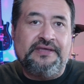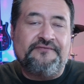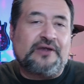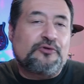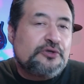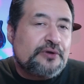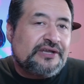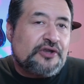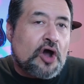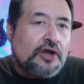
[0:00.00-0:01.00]
If I were doing
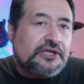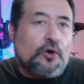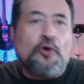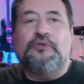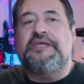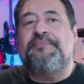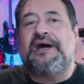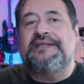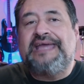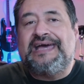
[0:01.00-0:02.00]
an audio-only
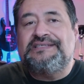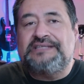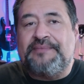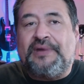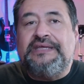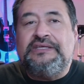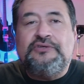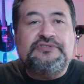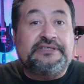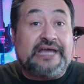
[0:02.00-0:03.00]
podcast, I might
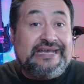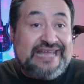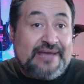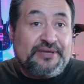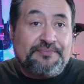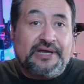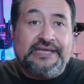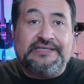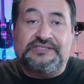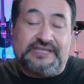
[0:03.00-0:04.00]
use a dynamic
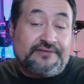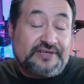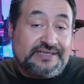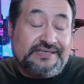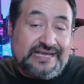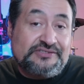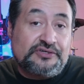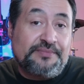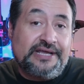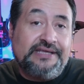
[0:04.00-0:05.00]
mic instead of a
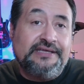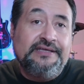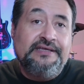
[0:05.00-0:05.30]
condenser mic,